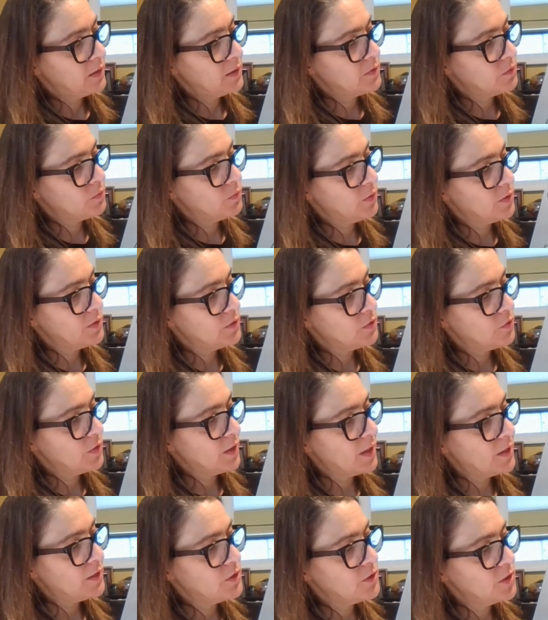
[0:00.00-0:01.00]
That's one
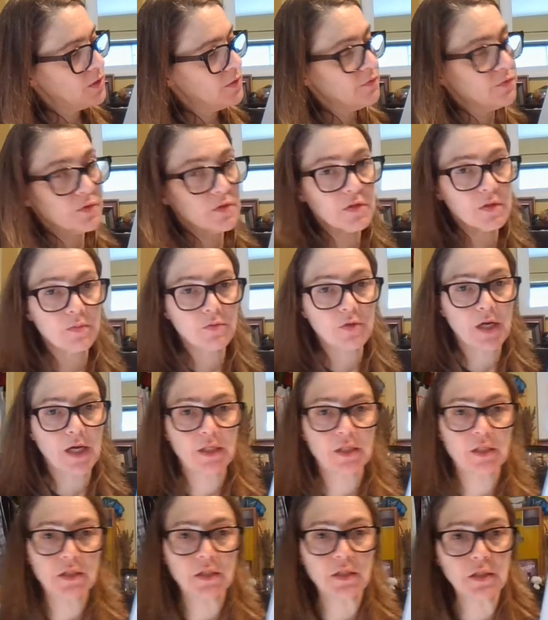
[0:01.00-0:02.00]
strategy for
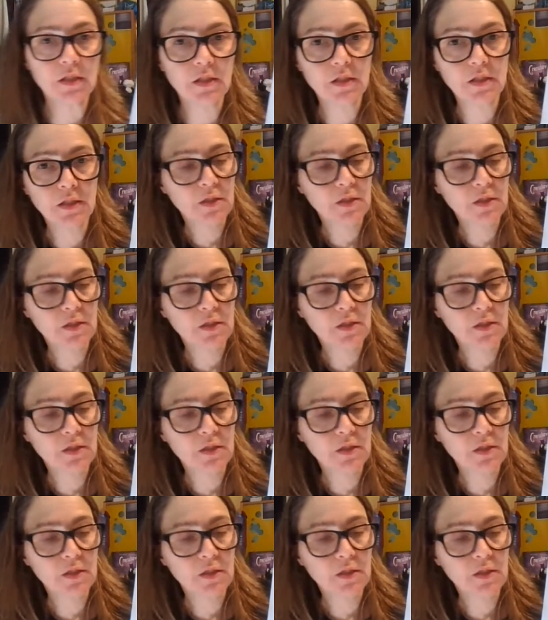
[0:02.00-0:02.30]
subtraction.